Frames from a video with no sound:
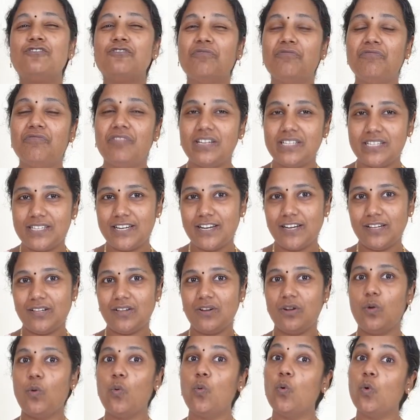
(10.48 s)
first, you will
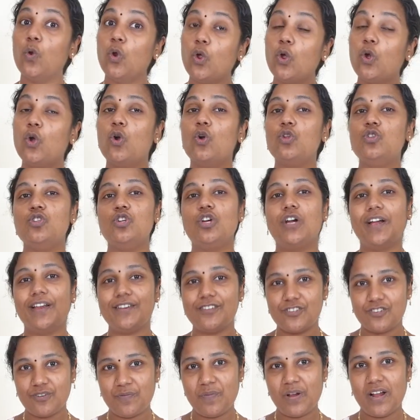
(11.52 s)
have a little
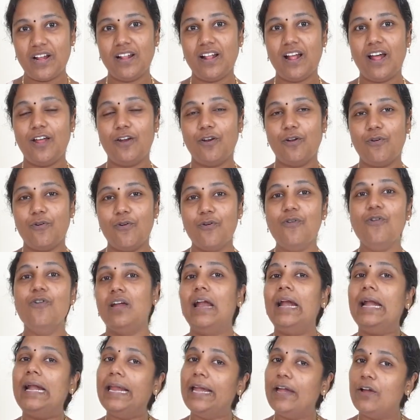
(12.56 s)
customer. You
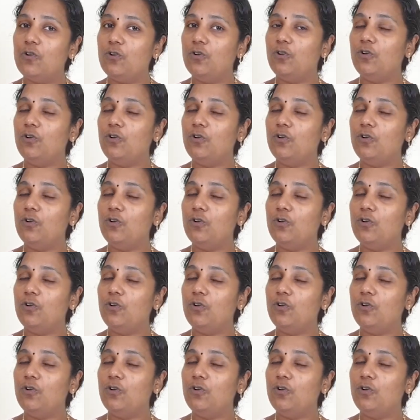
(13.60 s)
will